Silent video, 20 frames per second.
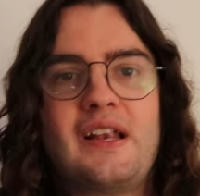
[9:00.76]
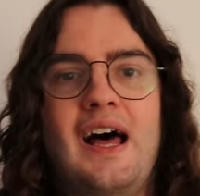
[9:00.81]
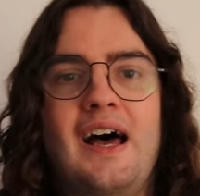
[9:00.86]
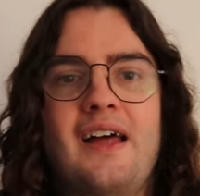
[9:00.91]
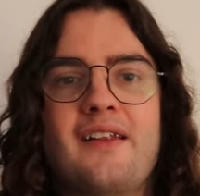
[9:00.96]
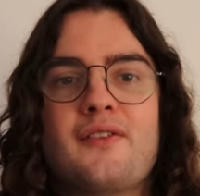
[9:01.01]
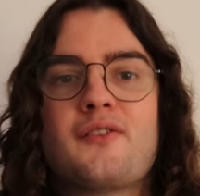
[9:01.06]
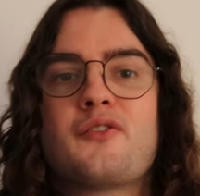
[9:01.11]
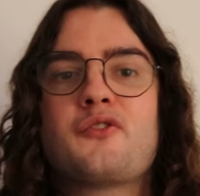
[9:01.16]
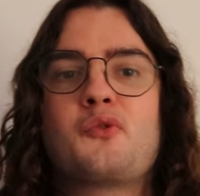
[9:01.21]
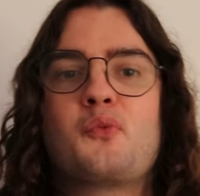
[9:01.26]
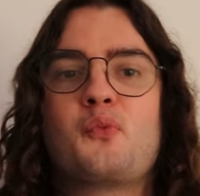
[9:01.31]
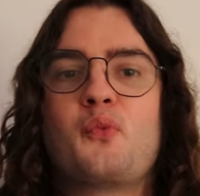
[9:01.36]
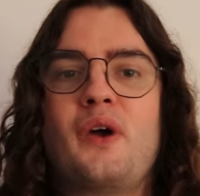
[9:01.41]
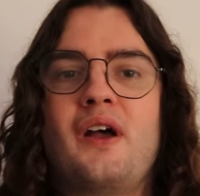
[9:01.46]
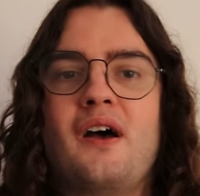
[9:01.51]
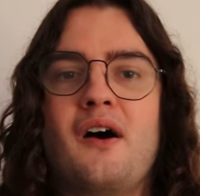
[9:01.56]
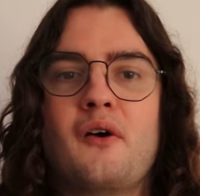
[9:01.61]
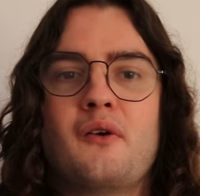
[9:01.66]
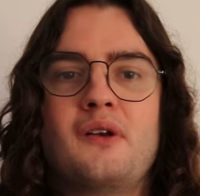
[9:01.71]
lands,
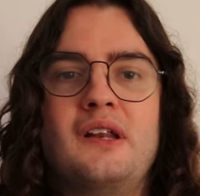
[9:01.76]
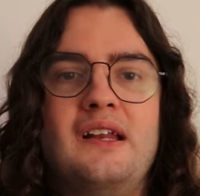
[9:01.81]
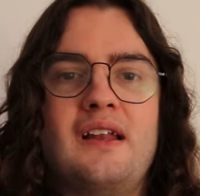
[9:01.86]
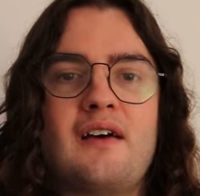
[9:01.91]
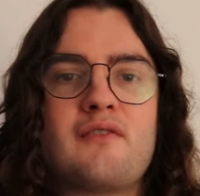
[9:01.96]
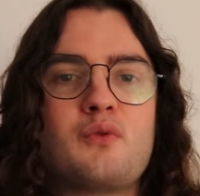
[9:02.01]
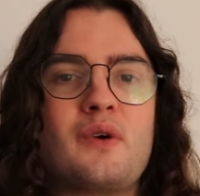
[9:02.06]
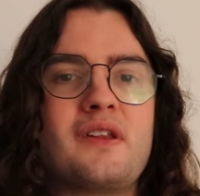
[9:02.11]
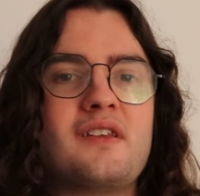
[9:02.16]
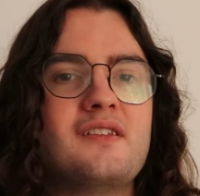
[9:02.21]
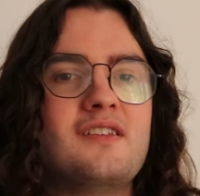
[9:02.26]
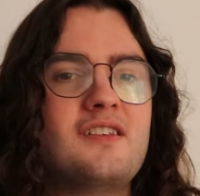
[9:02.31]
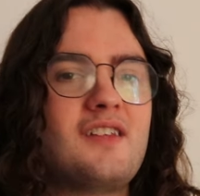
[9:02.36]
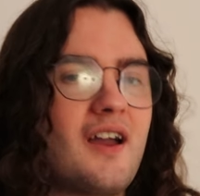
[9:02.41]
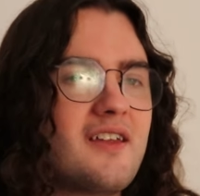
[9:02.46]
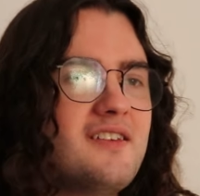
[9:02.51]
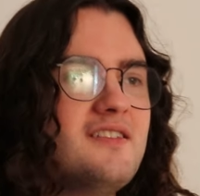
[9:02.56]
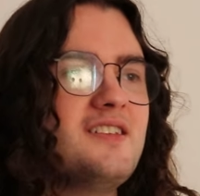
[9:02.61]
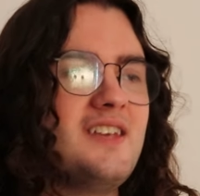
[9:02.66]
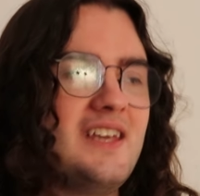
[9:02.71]
we're only left with
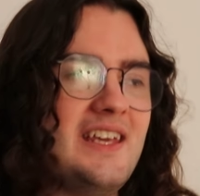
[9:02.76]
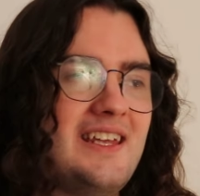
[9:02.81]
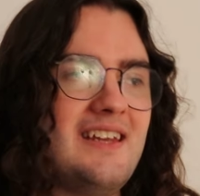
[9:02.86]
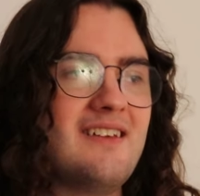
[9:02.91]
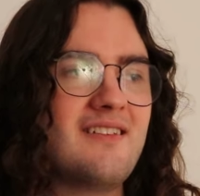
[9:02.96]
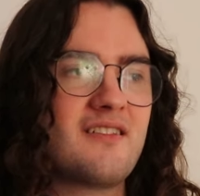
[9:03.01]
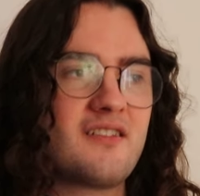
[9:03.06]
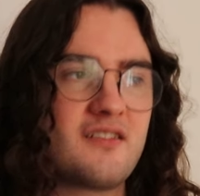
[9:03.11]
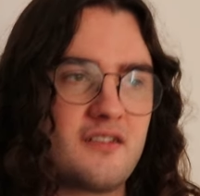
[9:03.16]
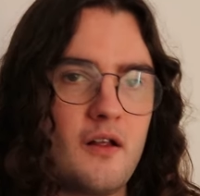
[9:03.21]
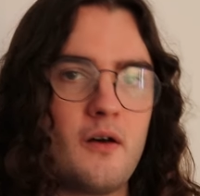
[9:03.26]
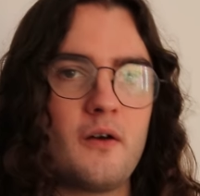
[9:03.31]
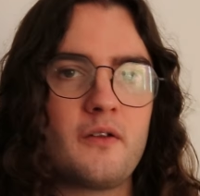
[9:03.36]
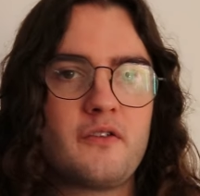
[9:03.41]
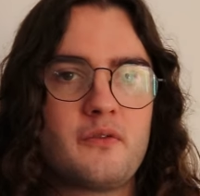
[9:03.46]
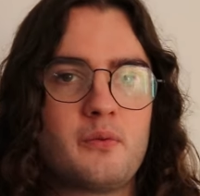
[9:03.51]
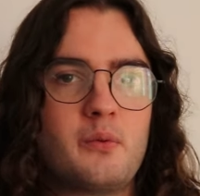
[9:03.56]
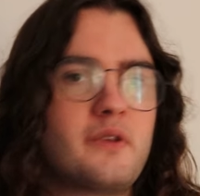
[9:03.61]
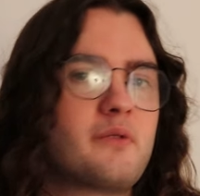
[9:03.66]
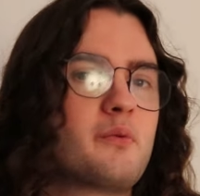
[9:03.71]
19
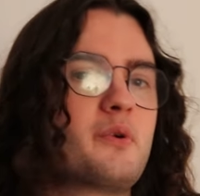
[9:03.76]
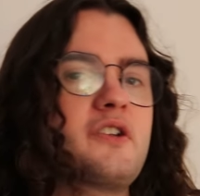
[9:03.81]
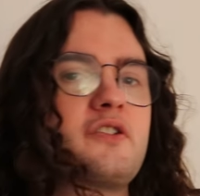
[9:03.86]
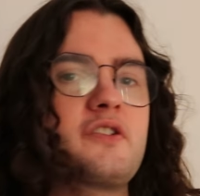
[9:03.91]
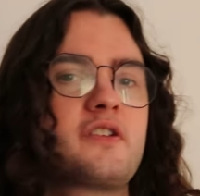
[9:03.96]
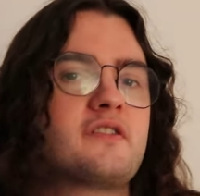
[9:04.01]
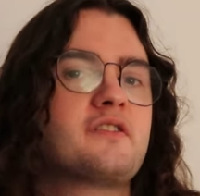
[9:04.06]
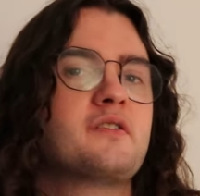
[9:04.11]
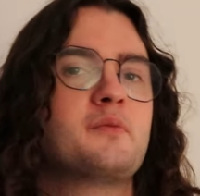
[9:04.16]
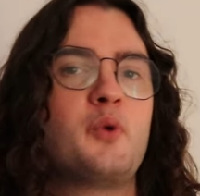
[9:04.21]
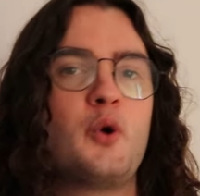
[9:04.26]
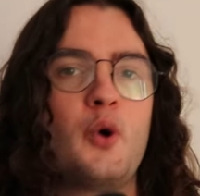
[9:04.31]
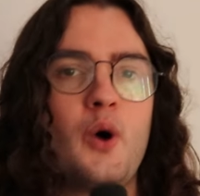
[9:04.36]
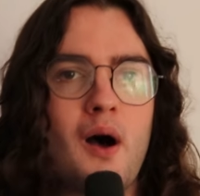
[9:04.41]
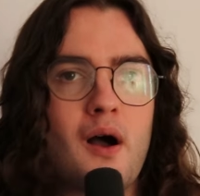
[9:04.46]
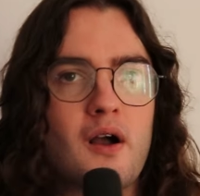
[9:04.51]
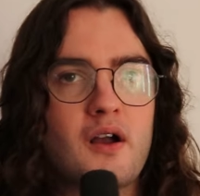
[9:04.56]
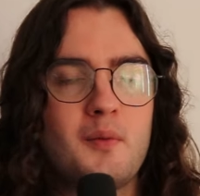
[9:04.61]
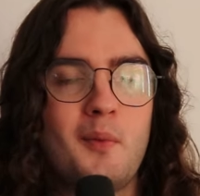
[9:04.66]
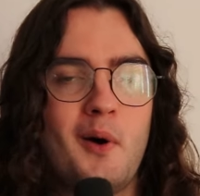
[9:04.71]
slots with which to support
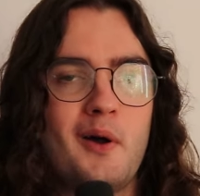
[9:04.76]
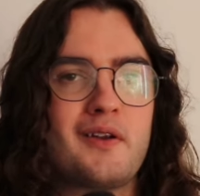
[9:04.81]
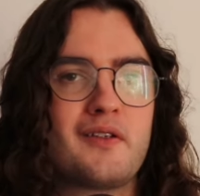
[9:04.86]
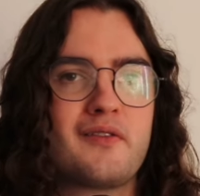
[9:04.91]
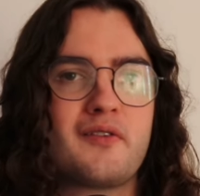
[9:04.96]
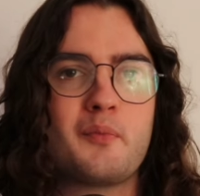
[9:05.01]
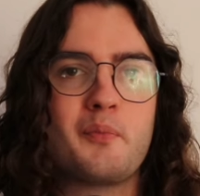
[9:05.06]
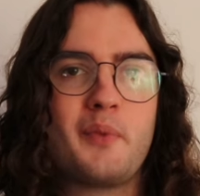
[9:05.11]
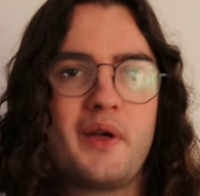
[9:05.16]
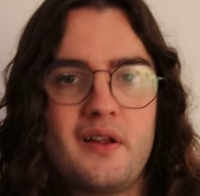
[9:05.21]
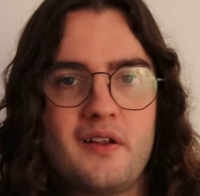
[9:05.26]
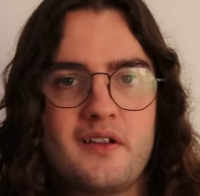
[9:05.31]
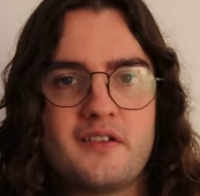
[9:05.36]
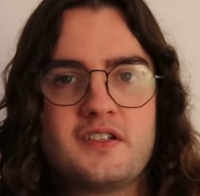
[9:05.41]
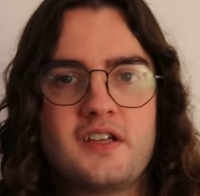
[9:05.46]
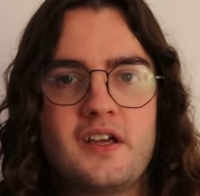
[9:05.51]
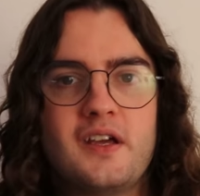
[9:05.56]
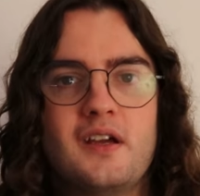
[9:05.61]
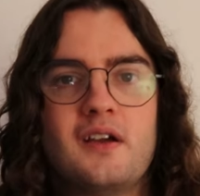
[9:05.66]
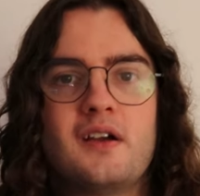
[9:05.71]
our commander's
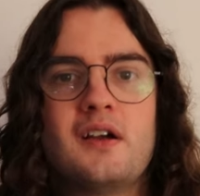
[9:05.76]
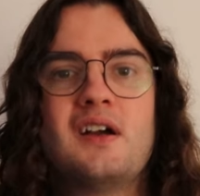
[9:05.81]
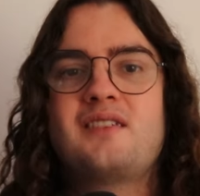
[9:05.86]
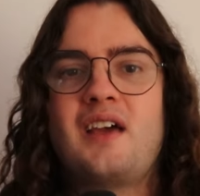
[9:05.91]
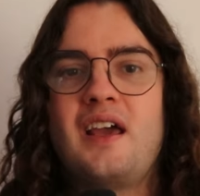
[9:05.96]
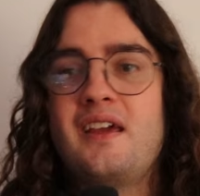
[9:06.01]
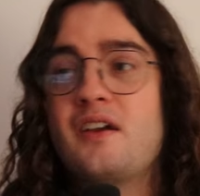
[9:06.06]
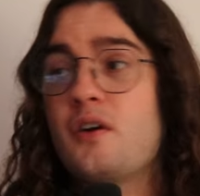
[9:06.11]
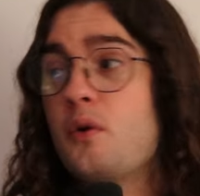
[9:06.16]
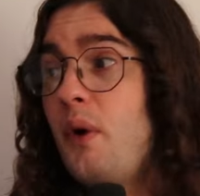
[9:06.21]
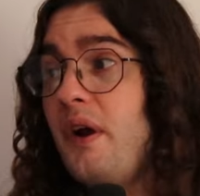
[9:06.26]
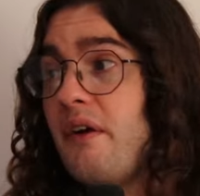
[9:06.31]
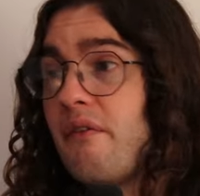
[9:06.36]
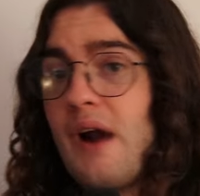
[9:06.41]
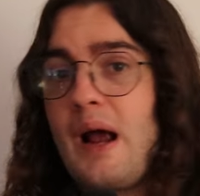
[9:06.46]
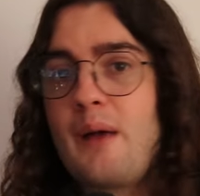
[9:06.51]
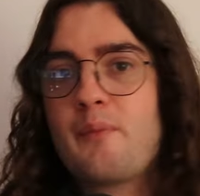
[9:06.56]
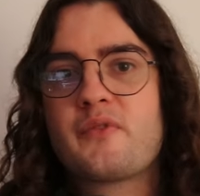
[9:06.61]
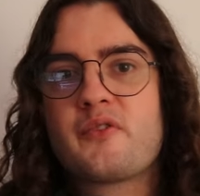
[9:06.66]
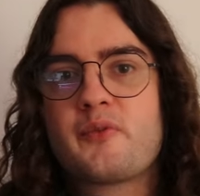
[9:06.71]
ability. Take away
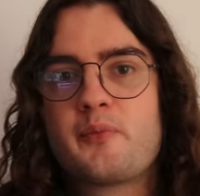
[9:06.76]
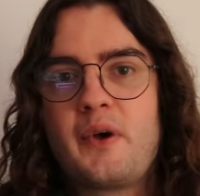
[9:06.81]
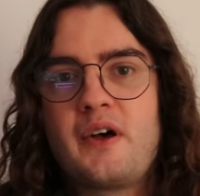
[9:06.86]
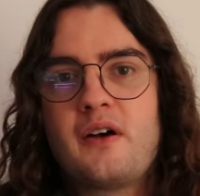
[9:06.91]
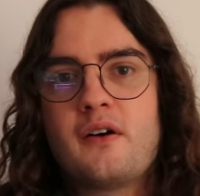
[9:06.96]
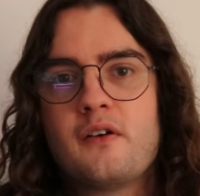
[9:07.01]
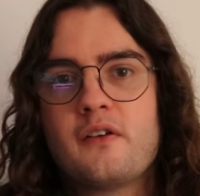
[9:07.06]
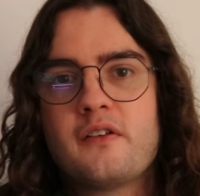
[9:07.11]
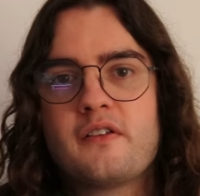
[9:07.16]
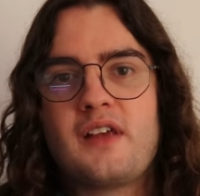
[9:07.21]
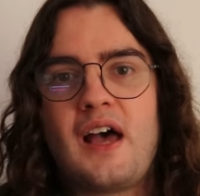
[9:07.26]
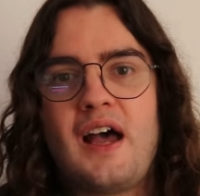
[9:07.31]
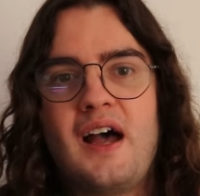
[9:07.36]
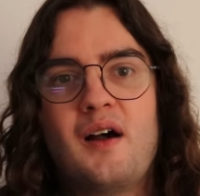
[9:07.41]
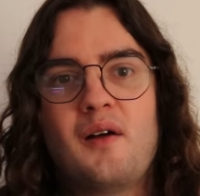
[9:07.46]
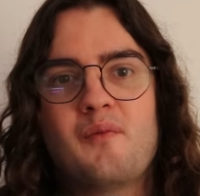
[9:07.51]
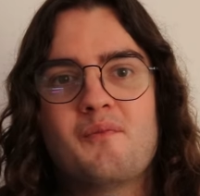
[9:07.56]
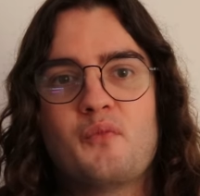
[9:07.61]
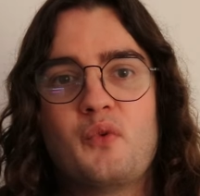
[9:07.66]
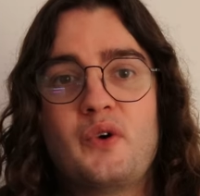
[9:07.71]
ramp spells
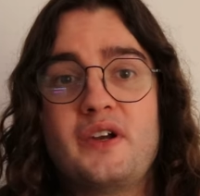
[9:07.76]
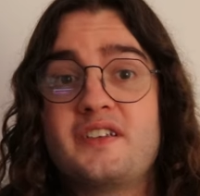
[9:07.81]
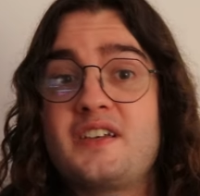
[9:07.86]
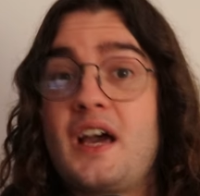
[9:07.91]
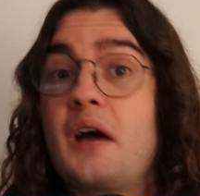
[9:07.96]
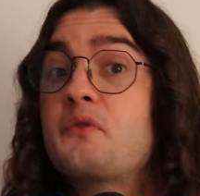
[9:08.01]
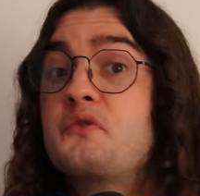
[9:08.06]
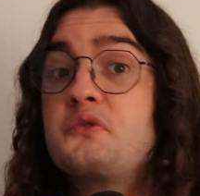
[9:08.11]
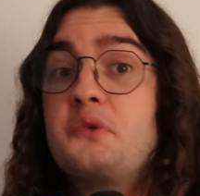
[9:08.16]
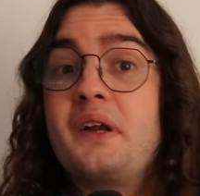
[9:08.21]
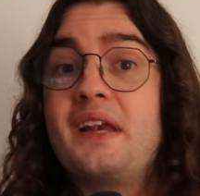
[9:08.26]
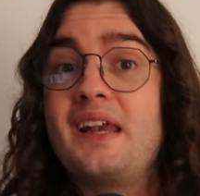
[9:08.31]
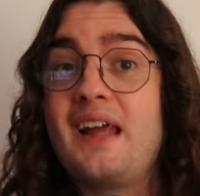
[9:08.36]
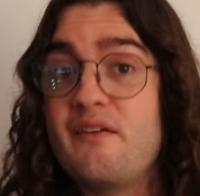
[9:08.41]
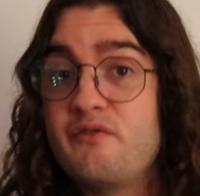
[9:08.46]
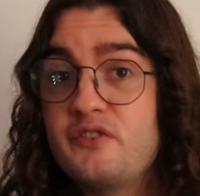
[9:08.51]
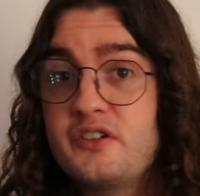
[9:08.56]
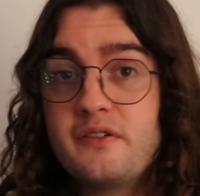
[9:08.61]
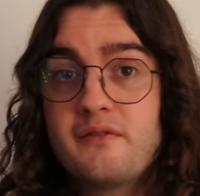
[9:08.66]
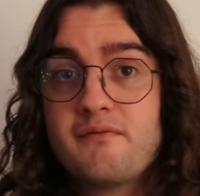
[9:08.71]
and we're down to
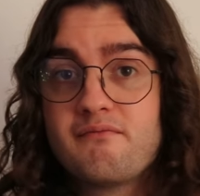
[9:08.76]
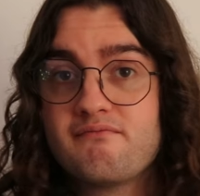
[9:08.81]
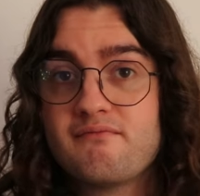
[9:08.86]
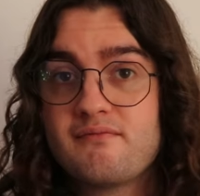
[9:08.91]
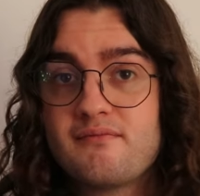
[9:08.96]
11.